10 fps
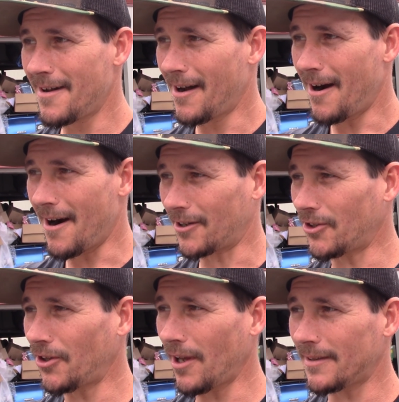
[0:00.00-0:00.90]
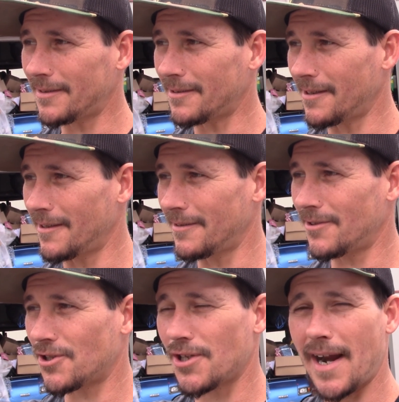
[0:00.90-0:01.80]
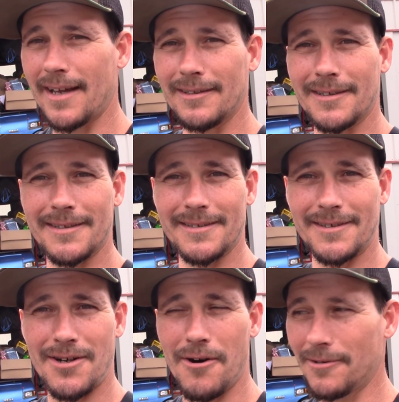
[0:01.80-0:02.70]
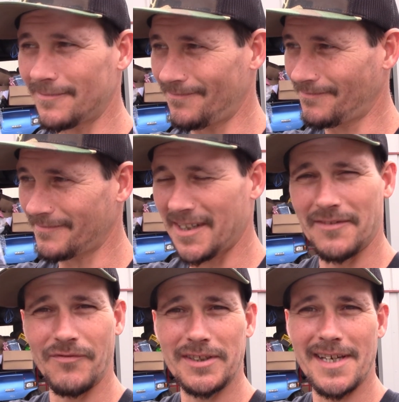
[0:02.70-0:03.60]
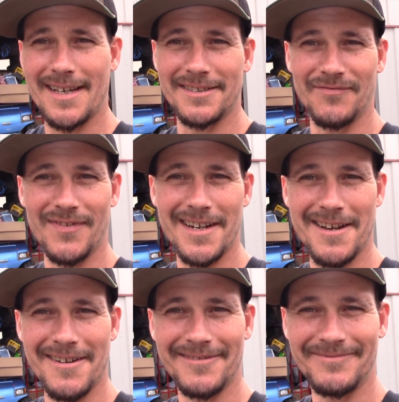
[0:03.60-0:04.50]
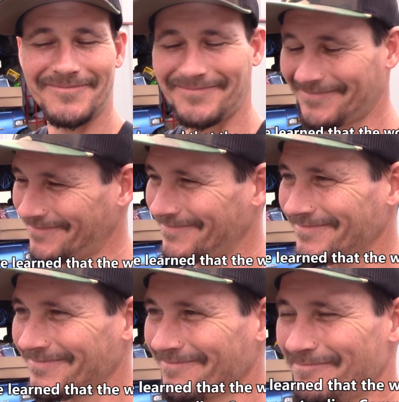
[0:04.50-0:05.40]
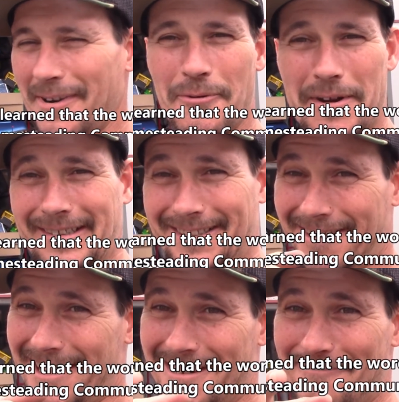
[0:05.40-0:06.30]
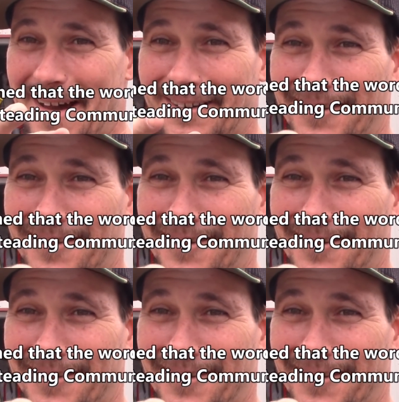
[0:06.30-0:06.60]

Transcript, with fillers: our cluster trailer cult invitation video. but we we're just kidding about the